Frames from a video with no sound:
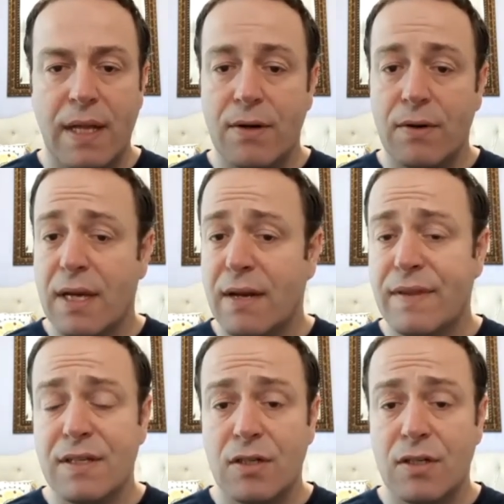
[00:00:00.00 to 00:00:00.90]
I don't care if
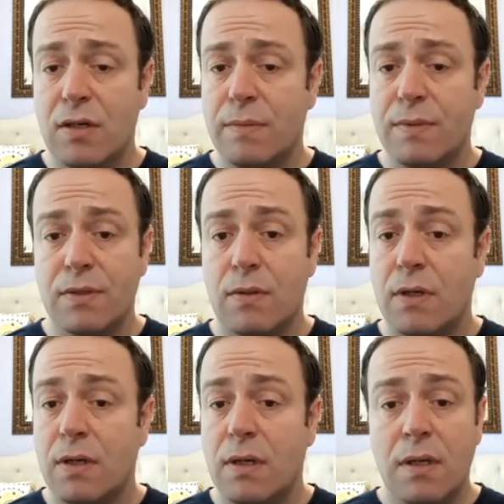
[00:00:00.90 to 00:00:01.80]
they're Serbs
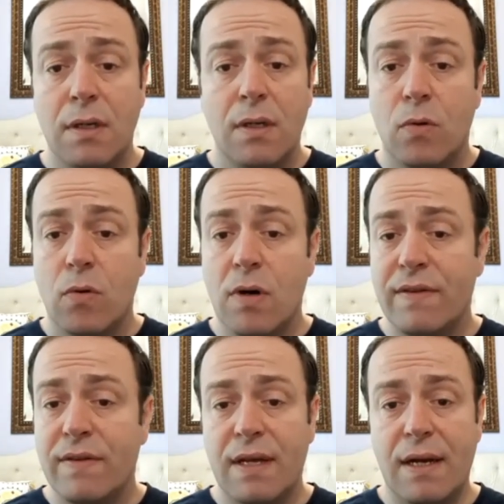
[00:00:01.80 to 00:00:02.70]
or
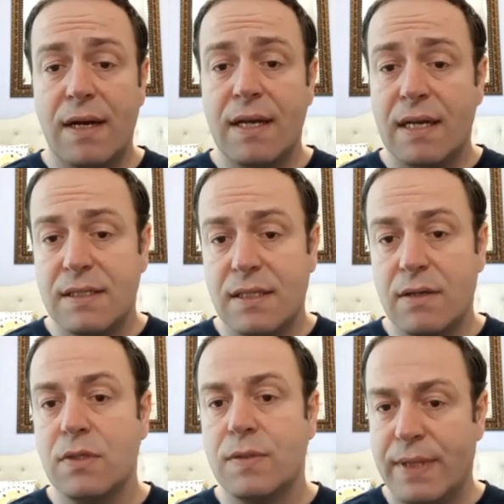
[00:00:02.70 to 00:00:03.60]
whoever they are. Yes, there
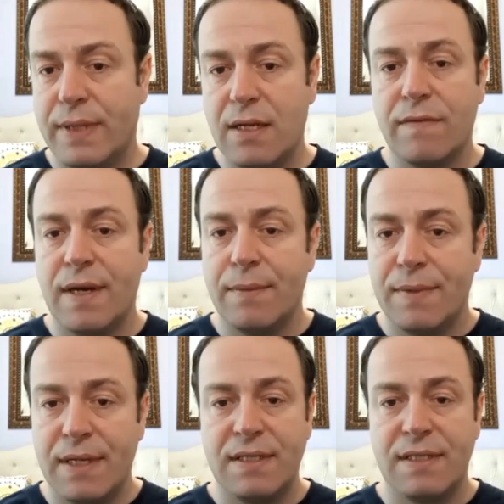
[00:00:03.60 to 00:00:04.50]
was plenty of them.
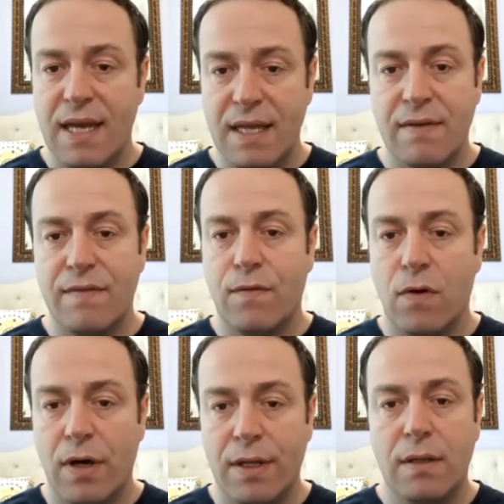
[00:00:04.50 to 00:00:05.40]
They stayed and
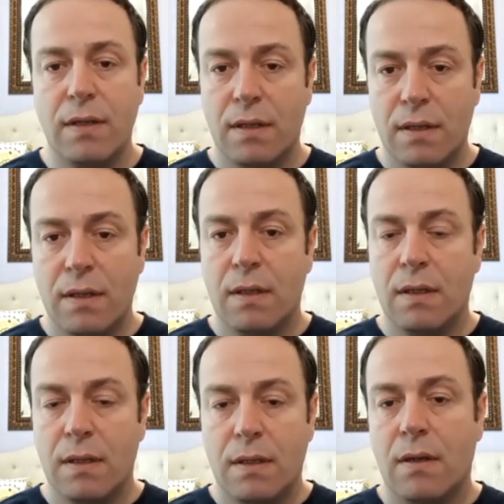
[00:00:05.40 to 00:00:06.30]
fought
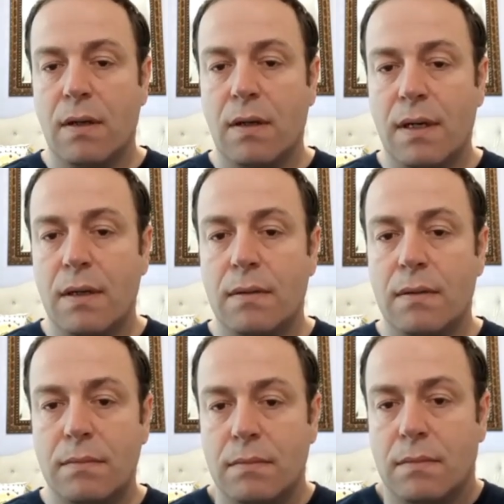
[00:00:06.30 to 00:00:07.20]
on the
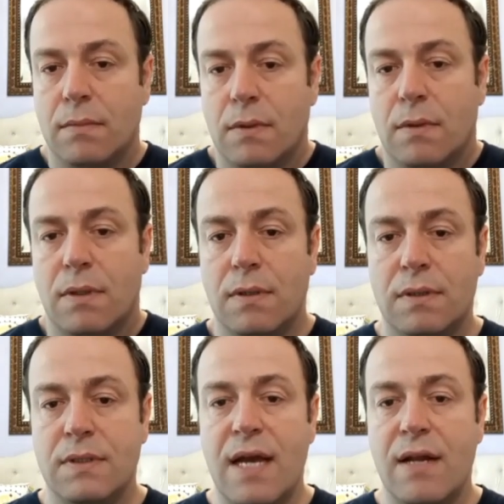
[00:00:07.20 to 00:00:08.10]

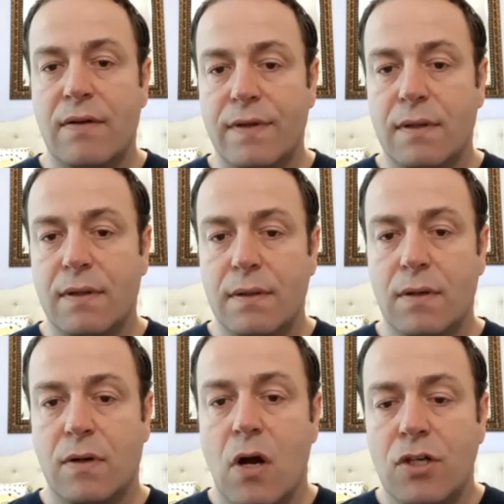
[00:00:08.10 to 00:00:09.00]
side of the,
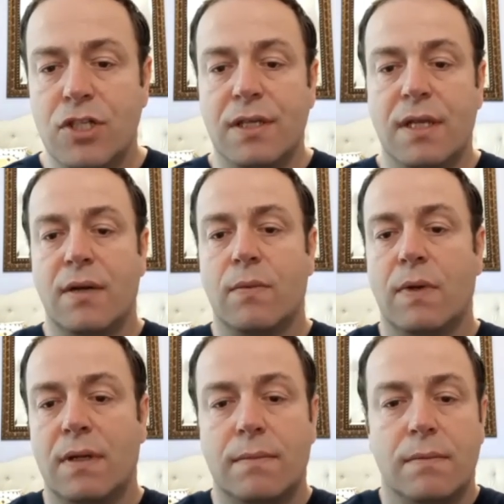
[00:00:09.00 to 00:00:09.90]
country. They didn't
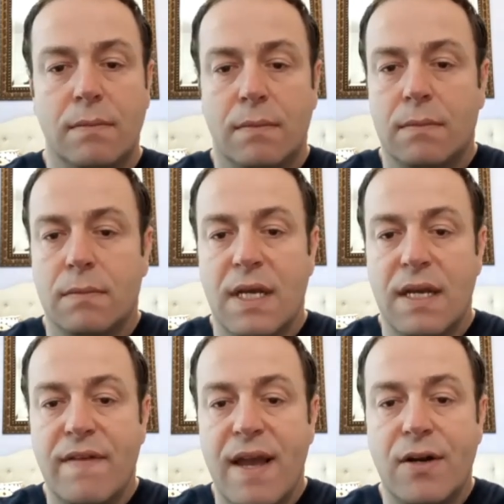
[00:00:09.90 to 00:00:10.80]
want to
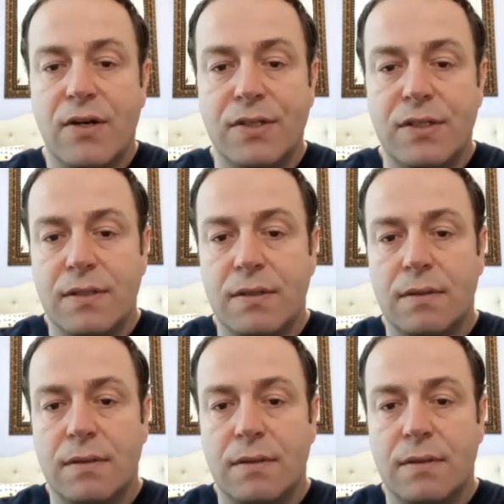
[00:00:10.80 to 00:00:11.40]
invaders.